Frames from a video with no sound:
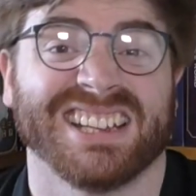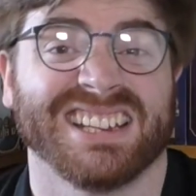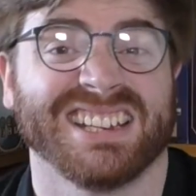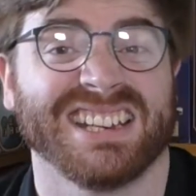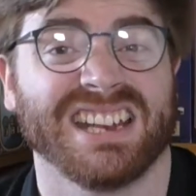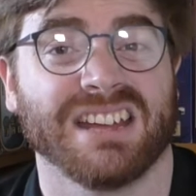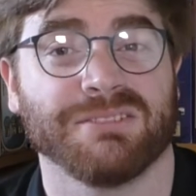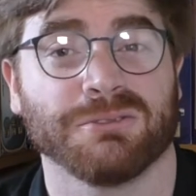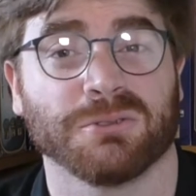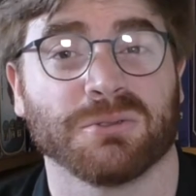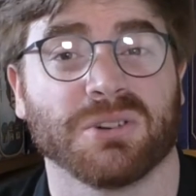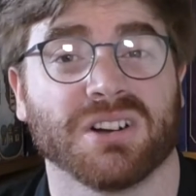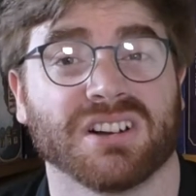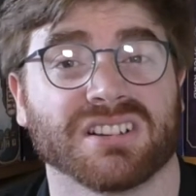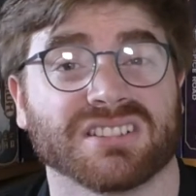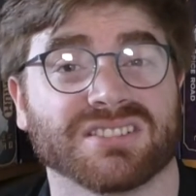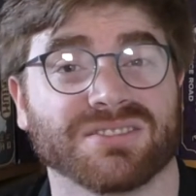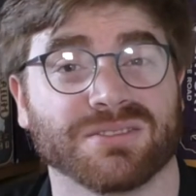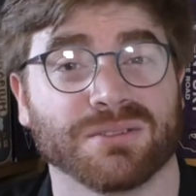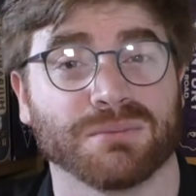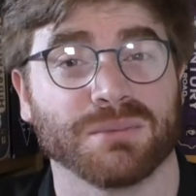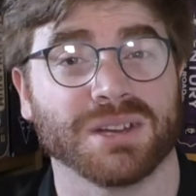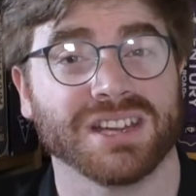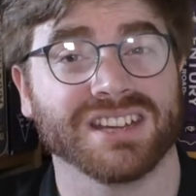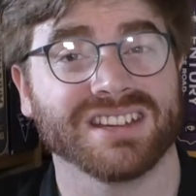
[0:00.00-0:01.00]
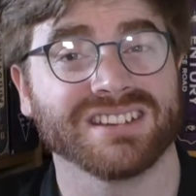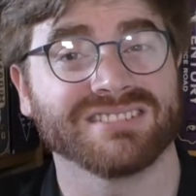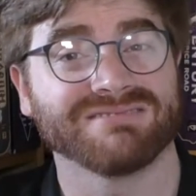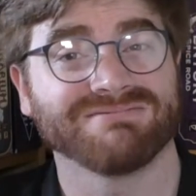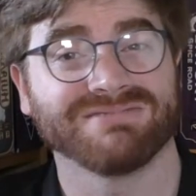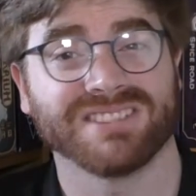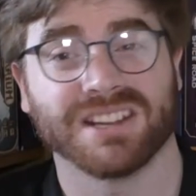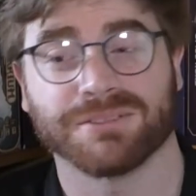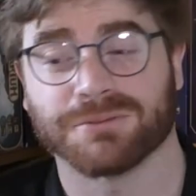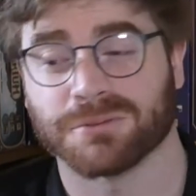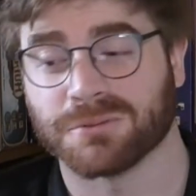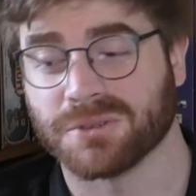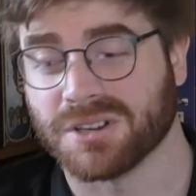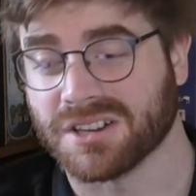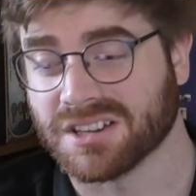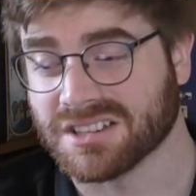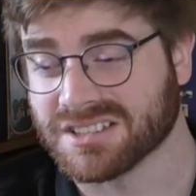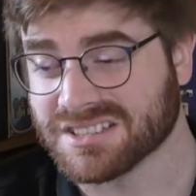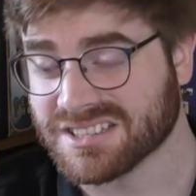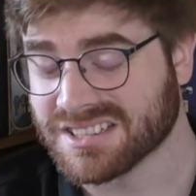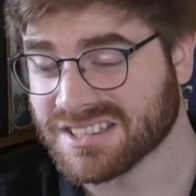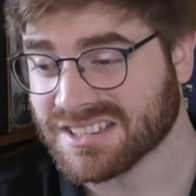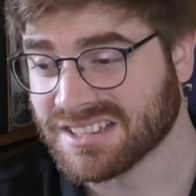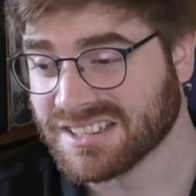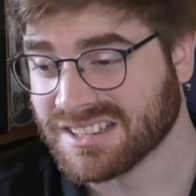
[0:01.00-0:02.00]
never worked for me. Never
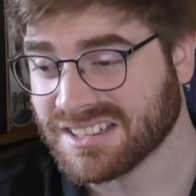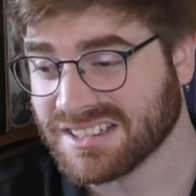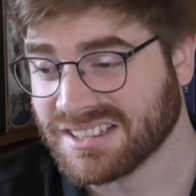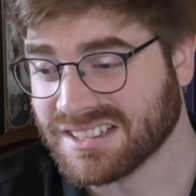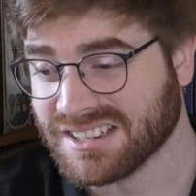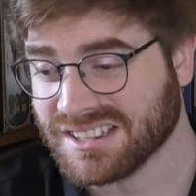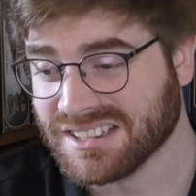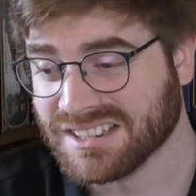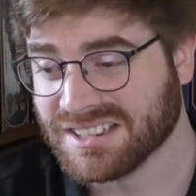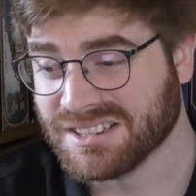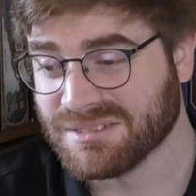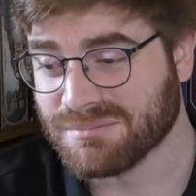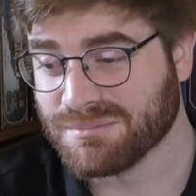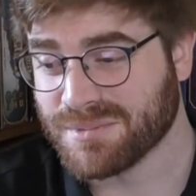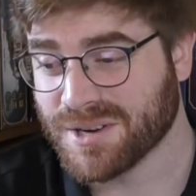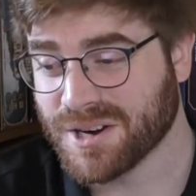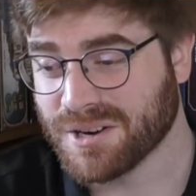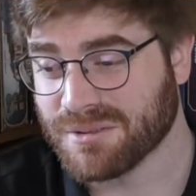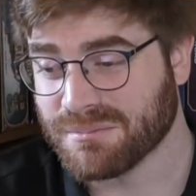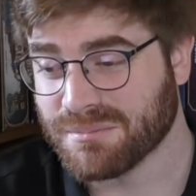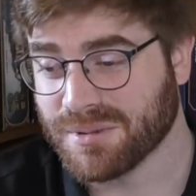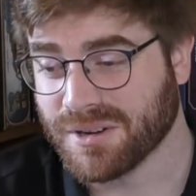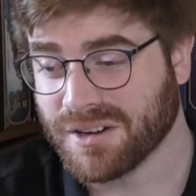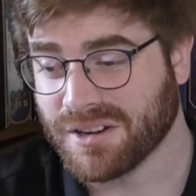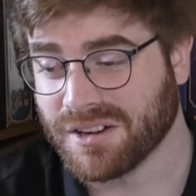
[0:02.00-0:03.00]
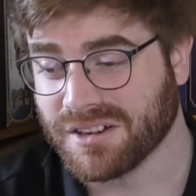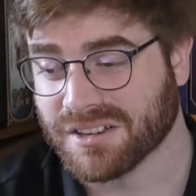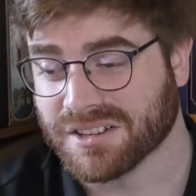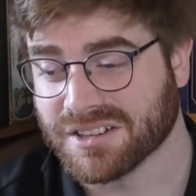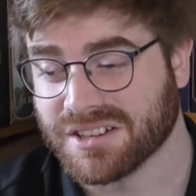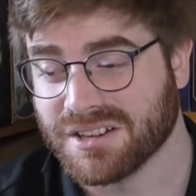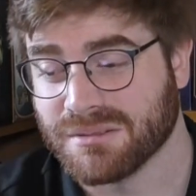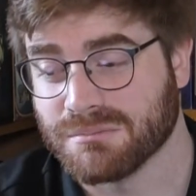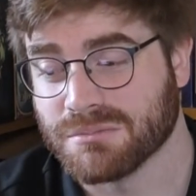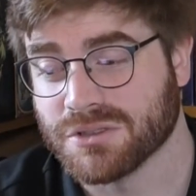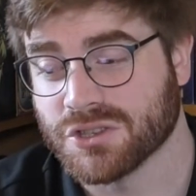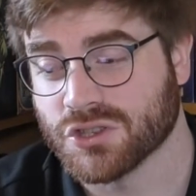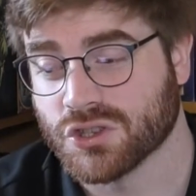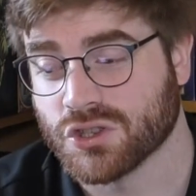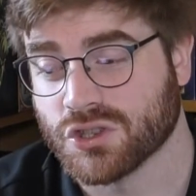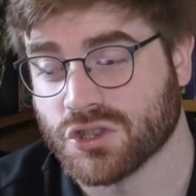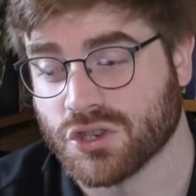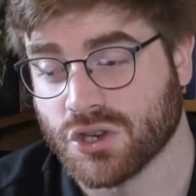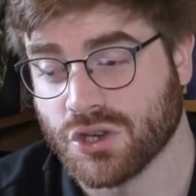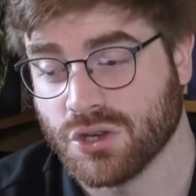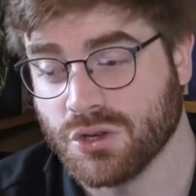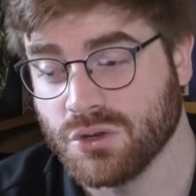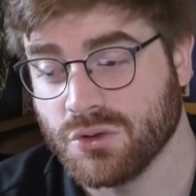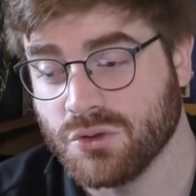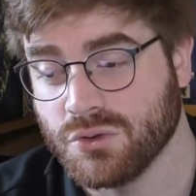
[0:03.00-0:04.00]
worked. Baron Park. Number
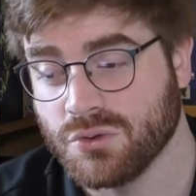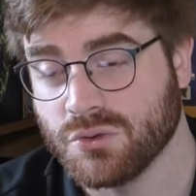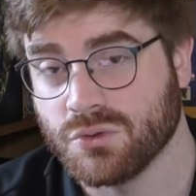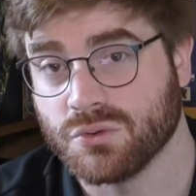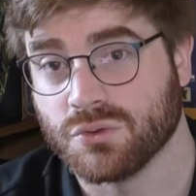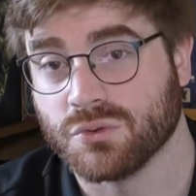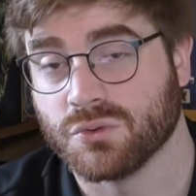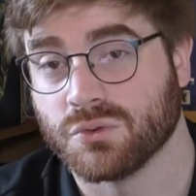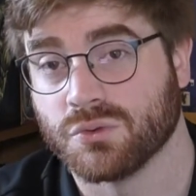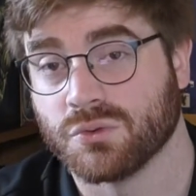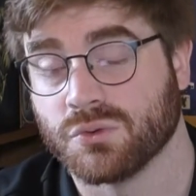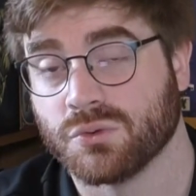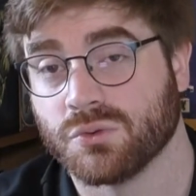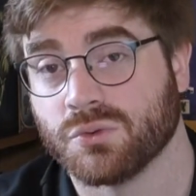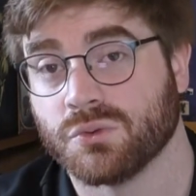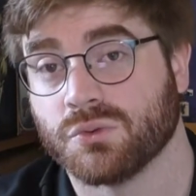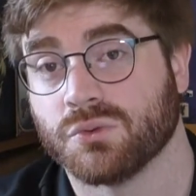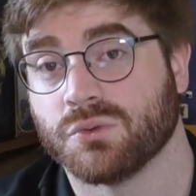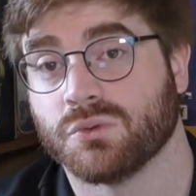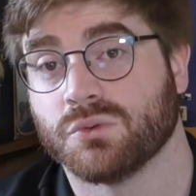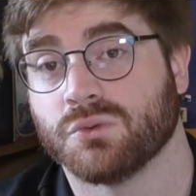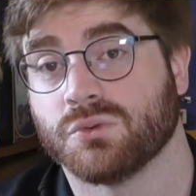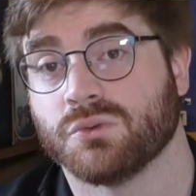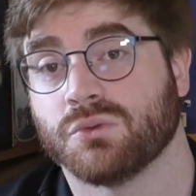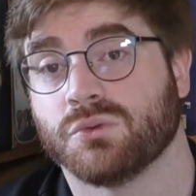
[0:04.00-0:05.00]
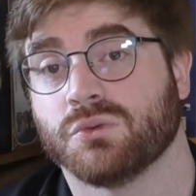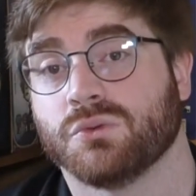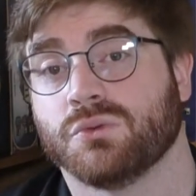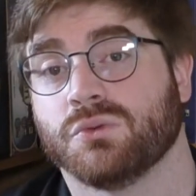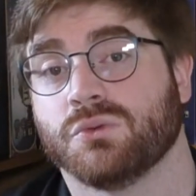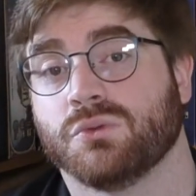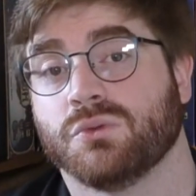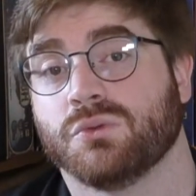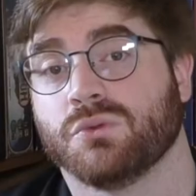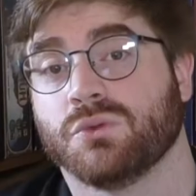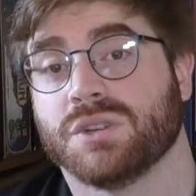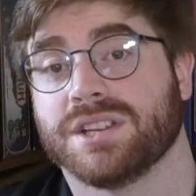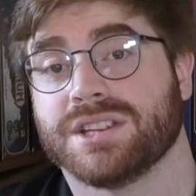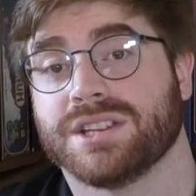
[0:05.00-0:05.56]
2